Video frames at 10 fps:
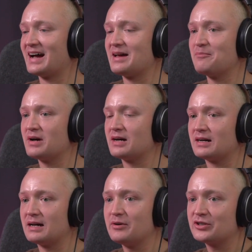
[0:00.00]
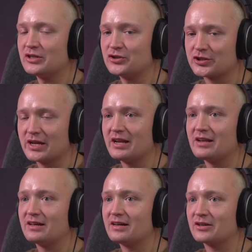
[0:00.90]
I'm uh, I'm still interested
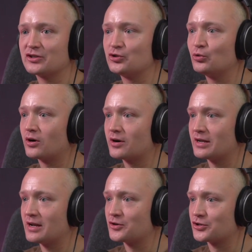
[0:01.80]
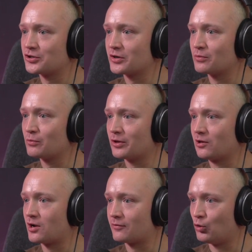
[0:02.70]
in, because uh, you are in an industry with a
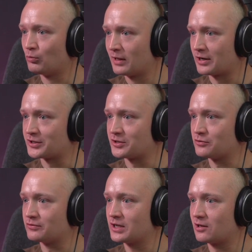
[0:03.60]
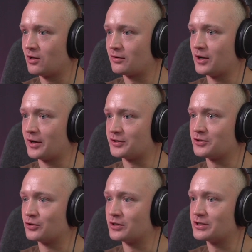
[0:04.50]
lot of old players, as you've said, a lot of
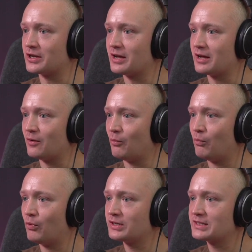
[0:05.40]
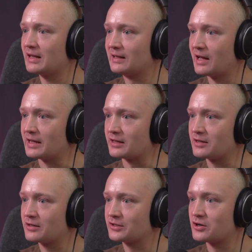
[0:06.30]
dinosaurs. Uh, what is that
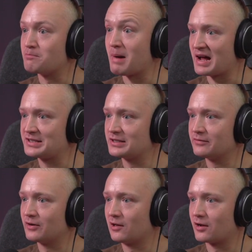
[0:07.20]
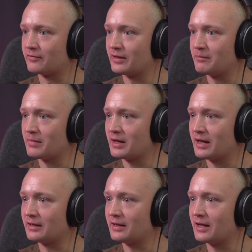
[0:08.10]
like? Because they're massive, a lot of them,
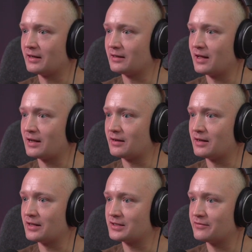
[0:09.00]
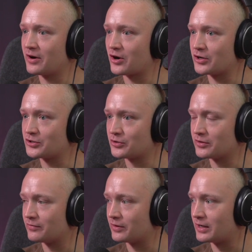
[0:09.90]
and and and and it's a very sort
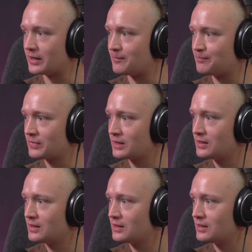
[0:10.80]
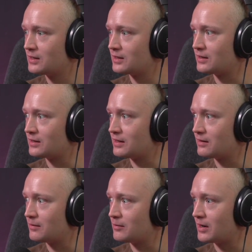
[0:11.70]
of. Uh, uh,
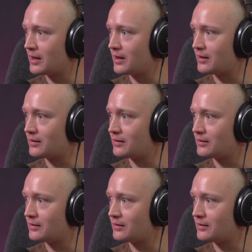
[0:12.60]
I mean, I. I